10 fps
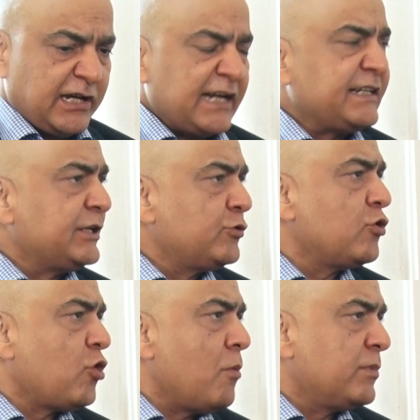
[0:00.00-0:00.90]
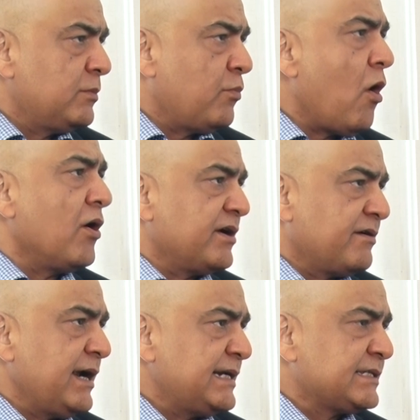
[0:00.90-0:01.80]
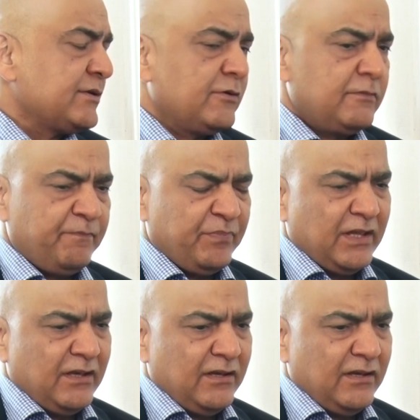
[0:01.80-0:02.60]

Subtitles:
connected through a common bond, right? So